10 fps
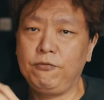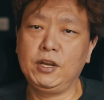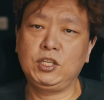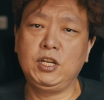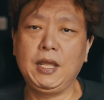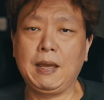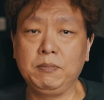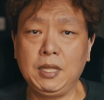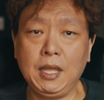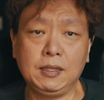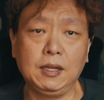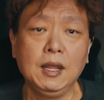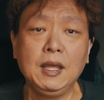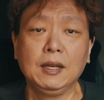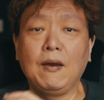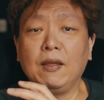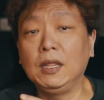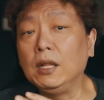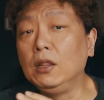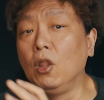freshly updated. Now, I
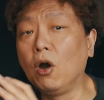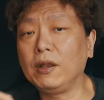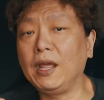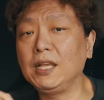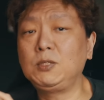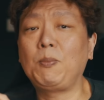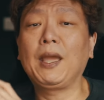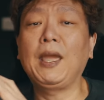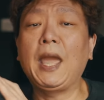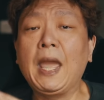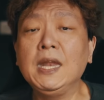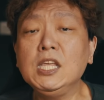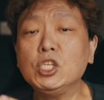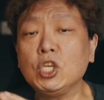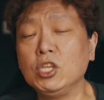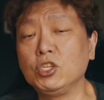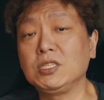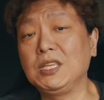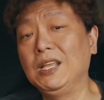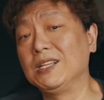did not expect any
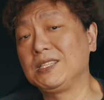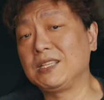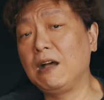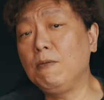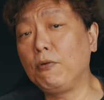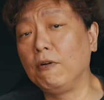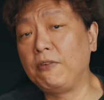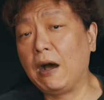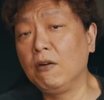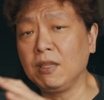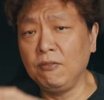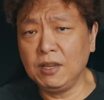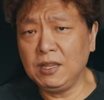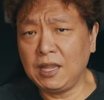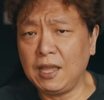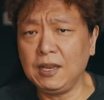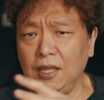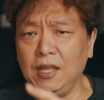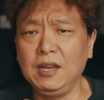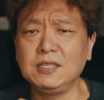changes in the sound profile, given that
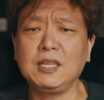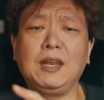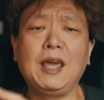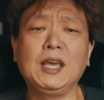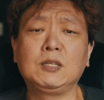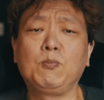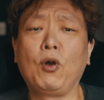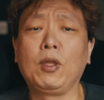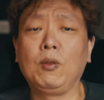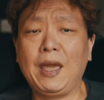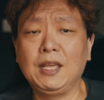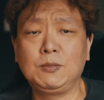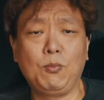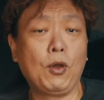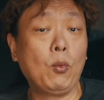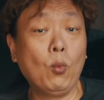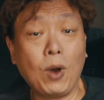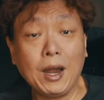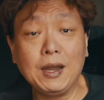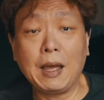it is an
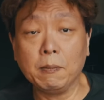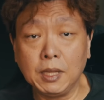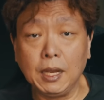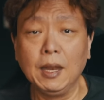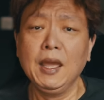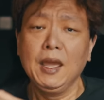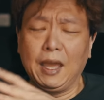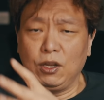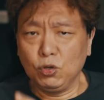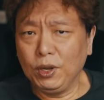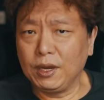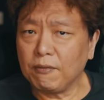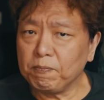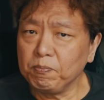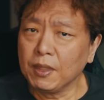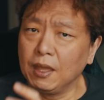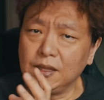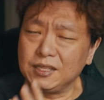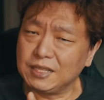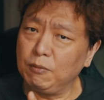X.X.1 update. And true enough,
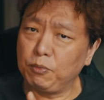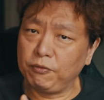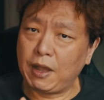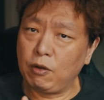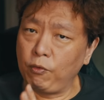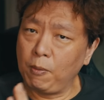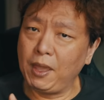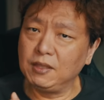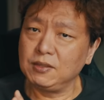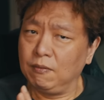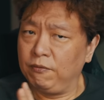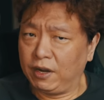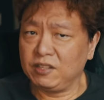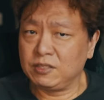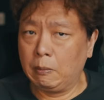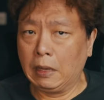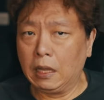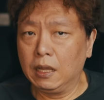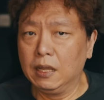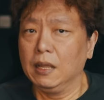the sound profile remains very
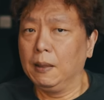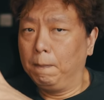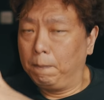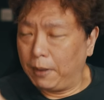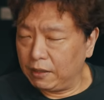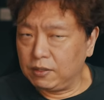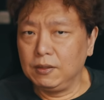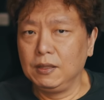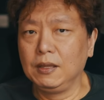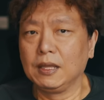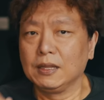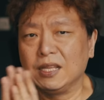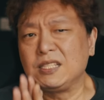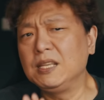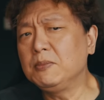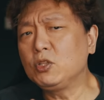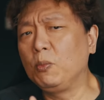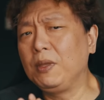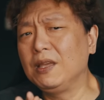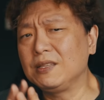similar, but there seems
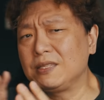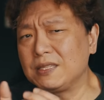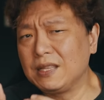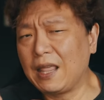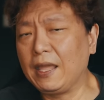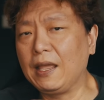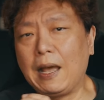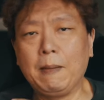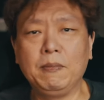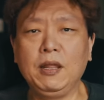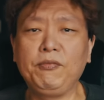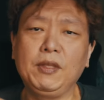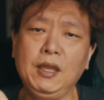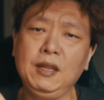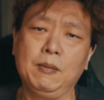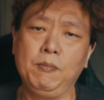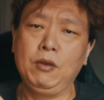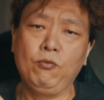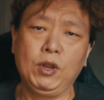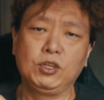to be a slight uplift in the
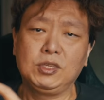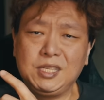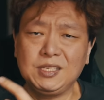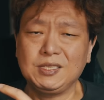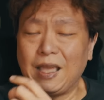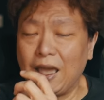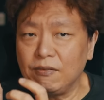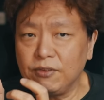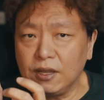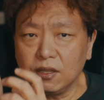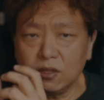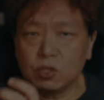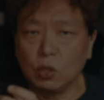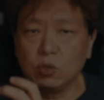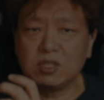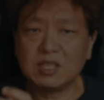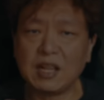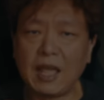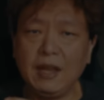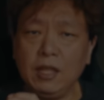mid-range, just ever so
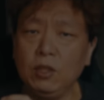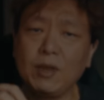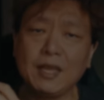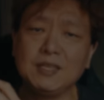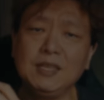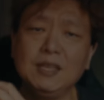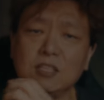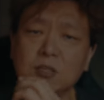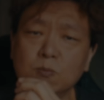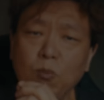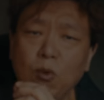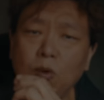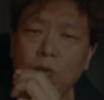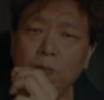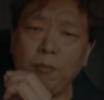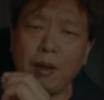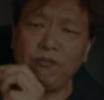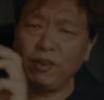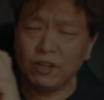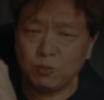slightly. You can see a small
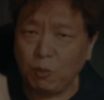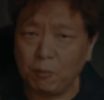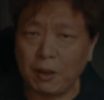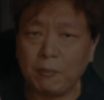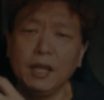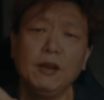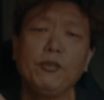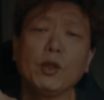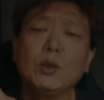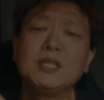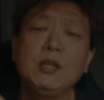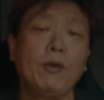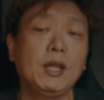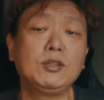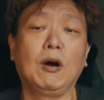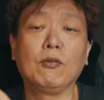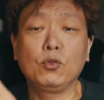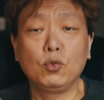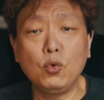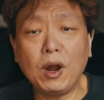bump, very small bump, in a frequency range of
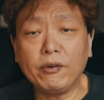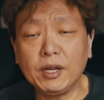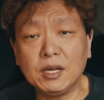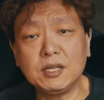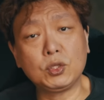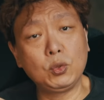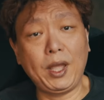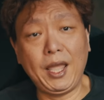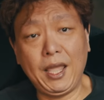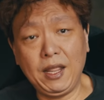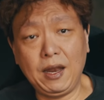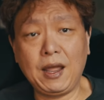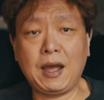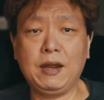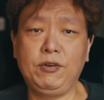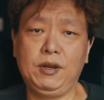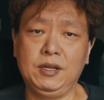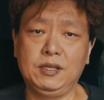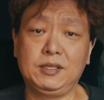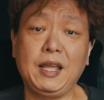200 Hz to 800 Hz.